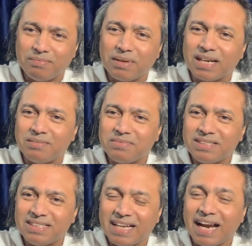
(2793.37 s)

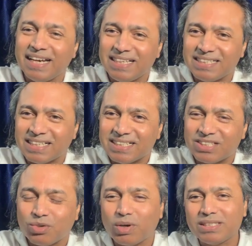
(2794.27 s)
becomes addiction
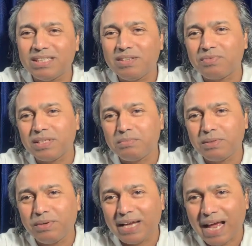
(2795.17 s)
so what's the difference
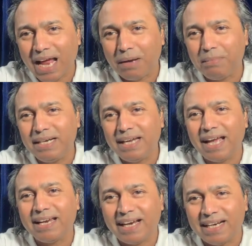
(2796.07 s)
between habit
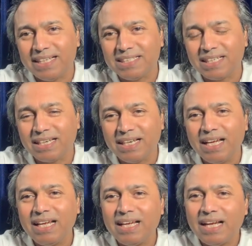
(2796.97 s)
and addiction
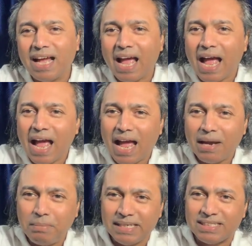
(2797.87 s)

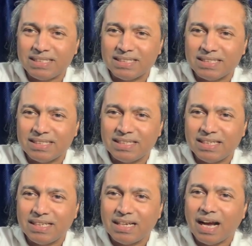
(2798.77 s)
habits
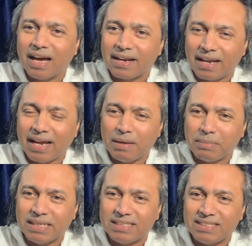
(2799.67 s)
are
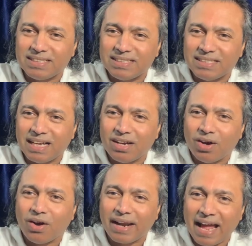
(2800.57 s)
habits
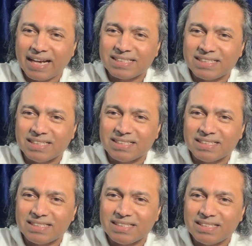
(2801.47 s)
or
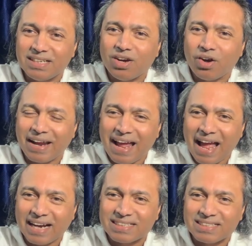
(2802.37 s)
actions or
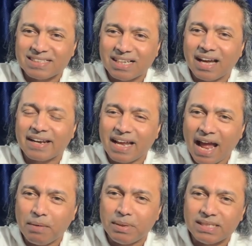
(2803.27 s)
acts are
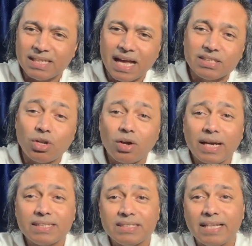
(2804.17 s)
habits as long
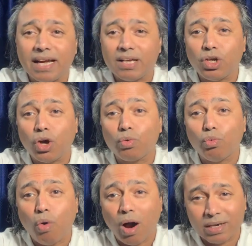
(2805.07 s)
as they are your
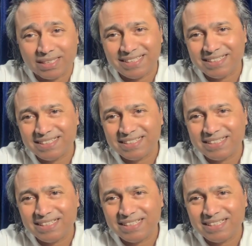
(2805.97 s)
wants